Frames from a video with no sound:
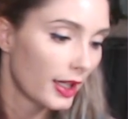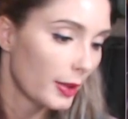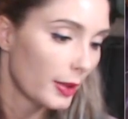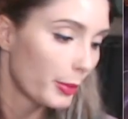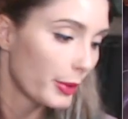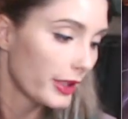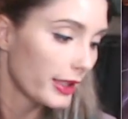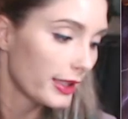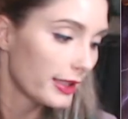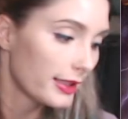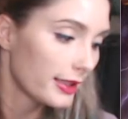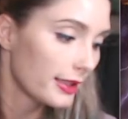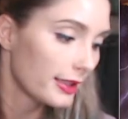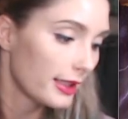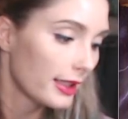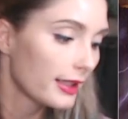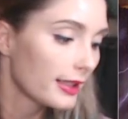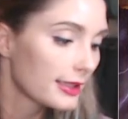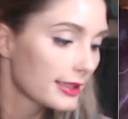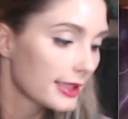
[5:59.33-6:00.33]
But he didn't
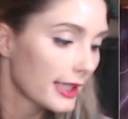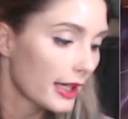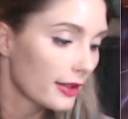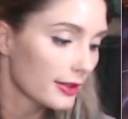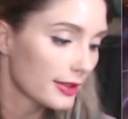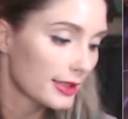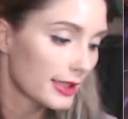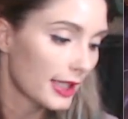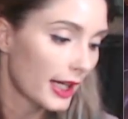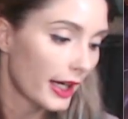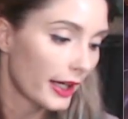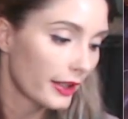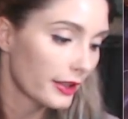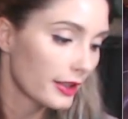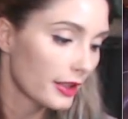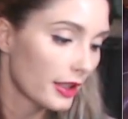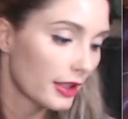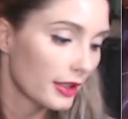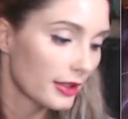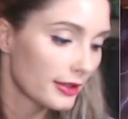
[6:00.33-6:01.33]
need the scout's tired
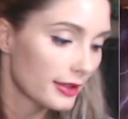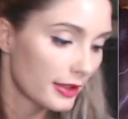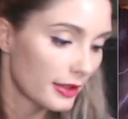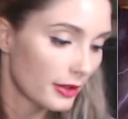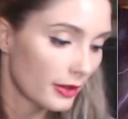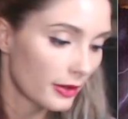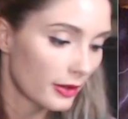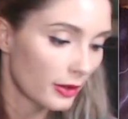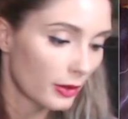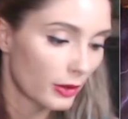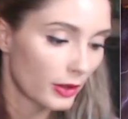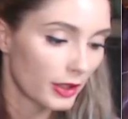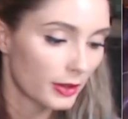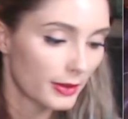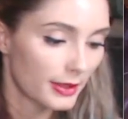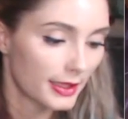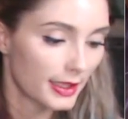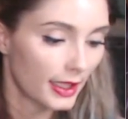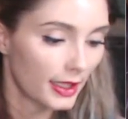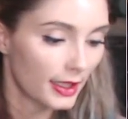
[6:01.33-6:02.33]
nod to know the orc
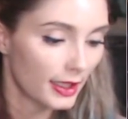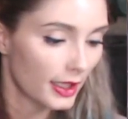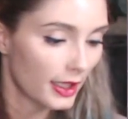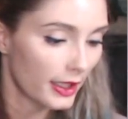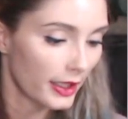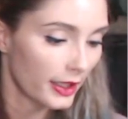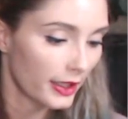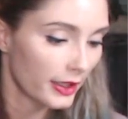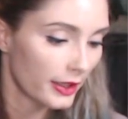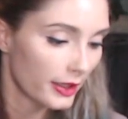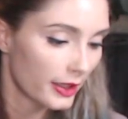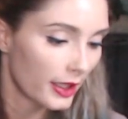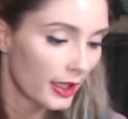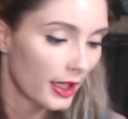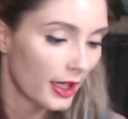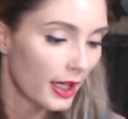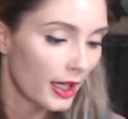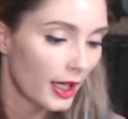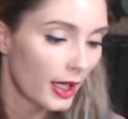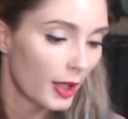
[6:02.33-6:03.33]
was not lying.
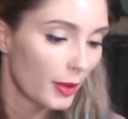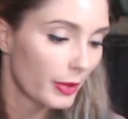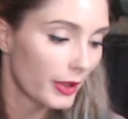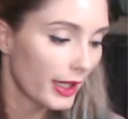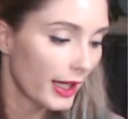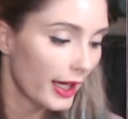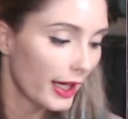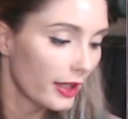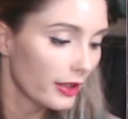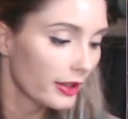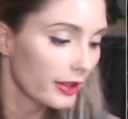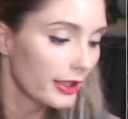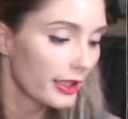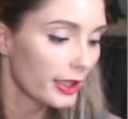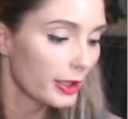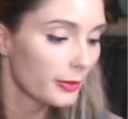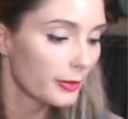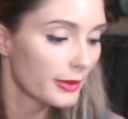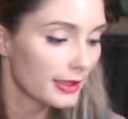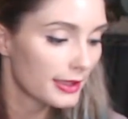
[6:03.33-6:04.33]
But how did the
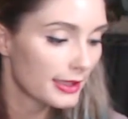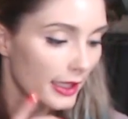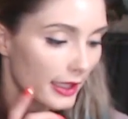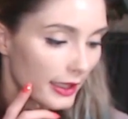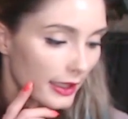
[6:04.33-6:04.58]
humans get